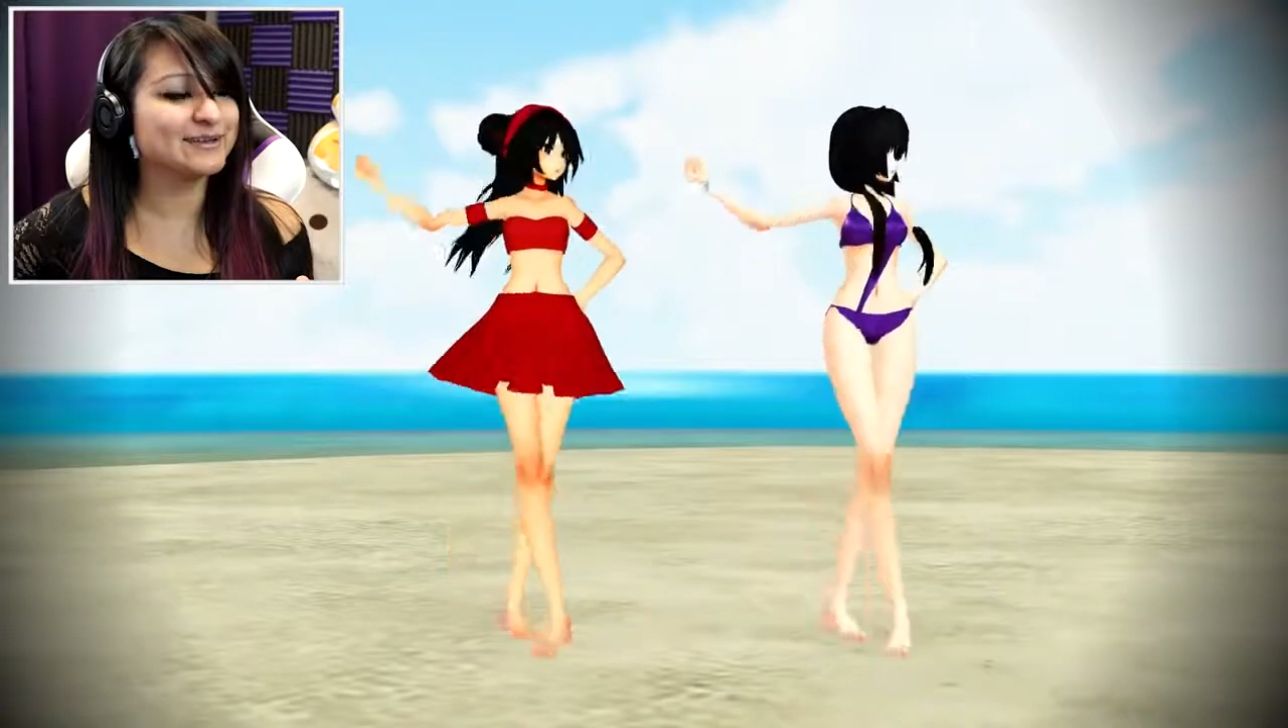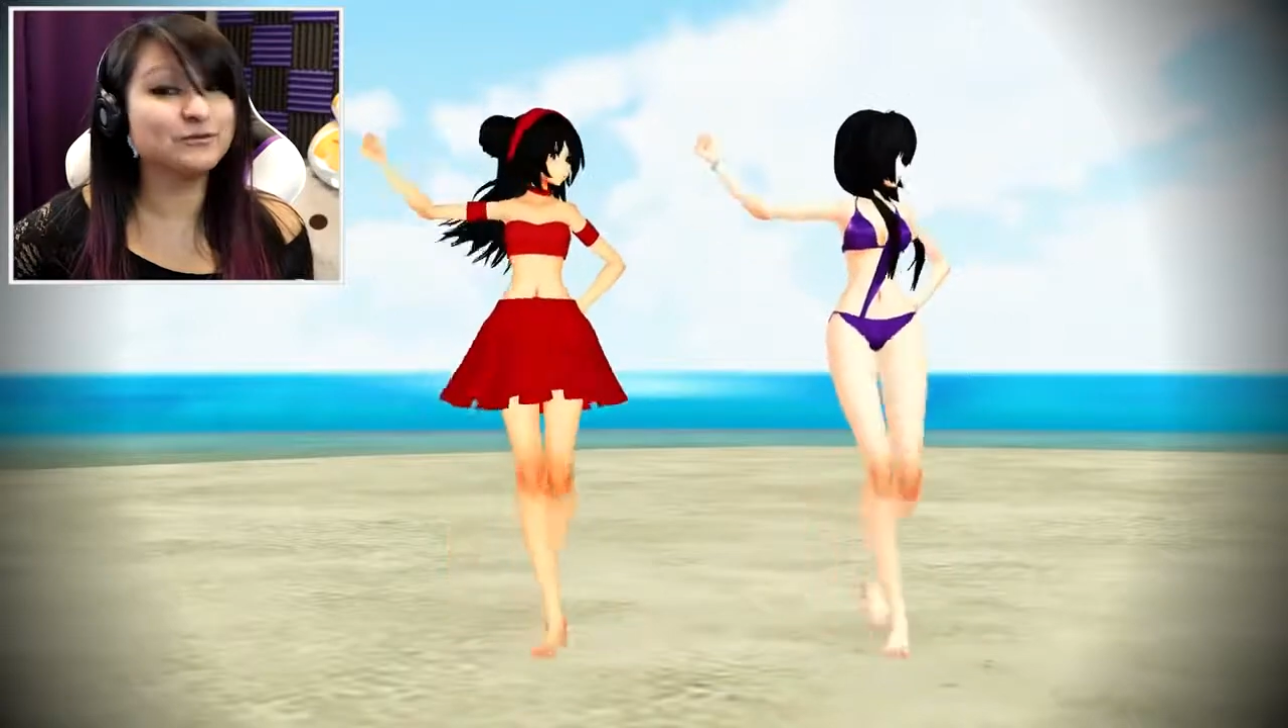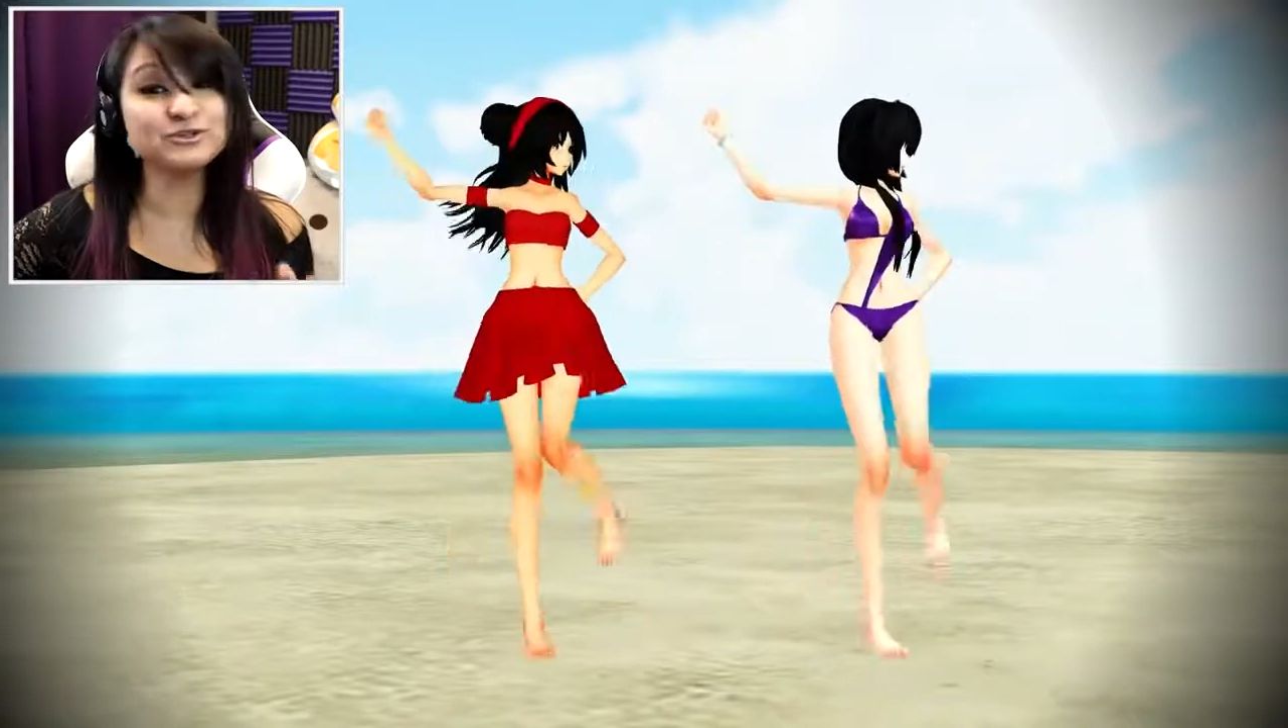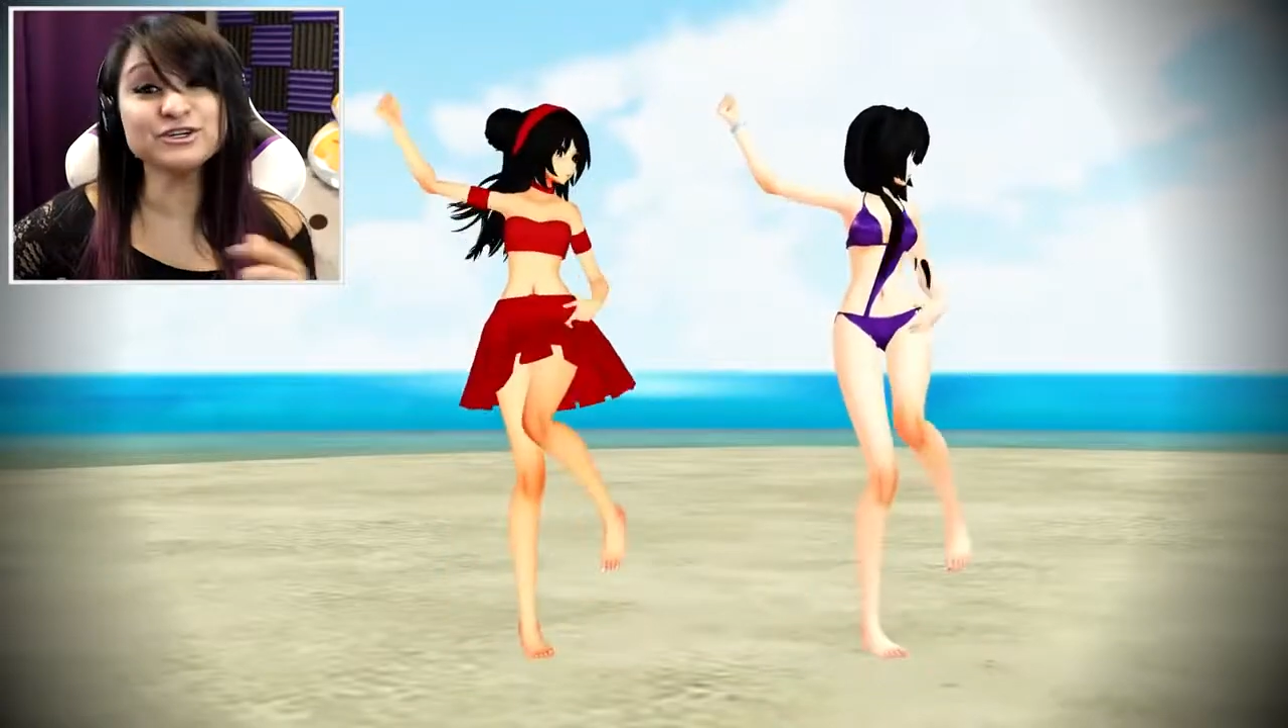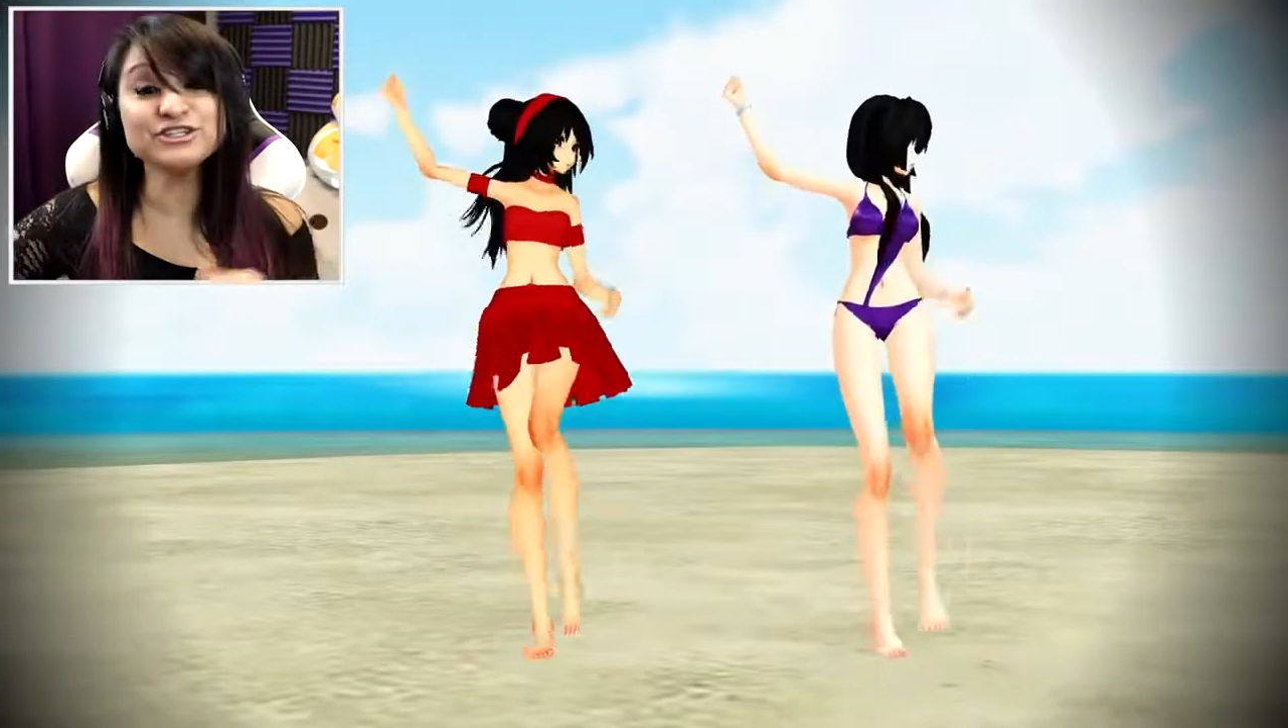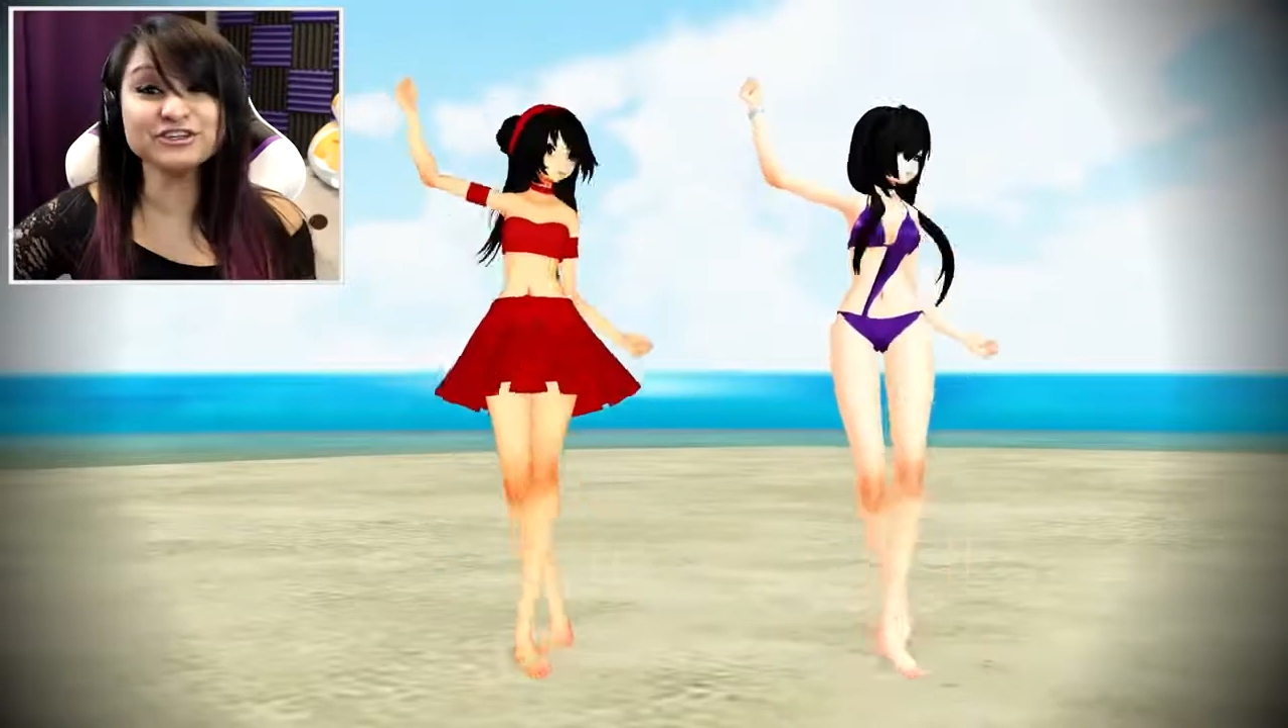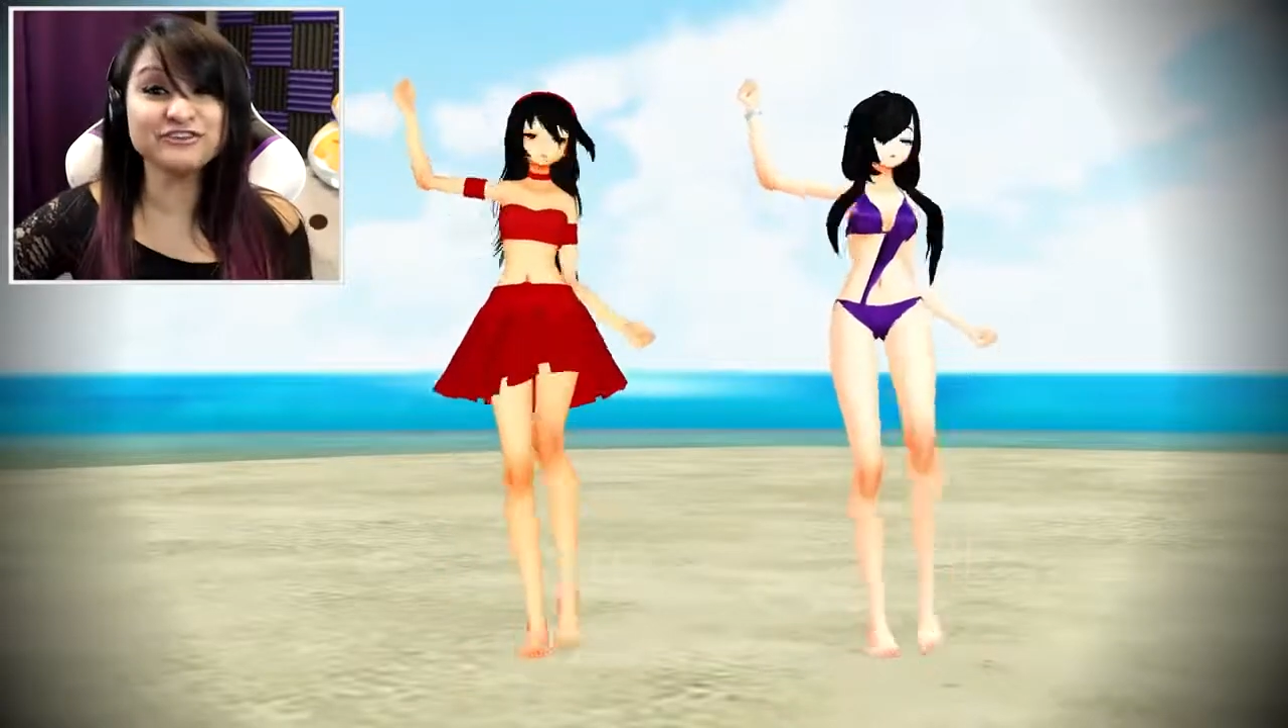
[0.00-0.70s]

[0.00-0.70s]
Which one's your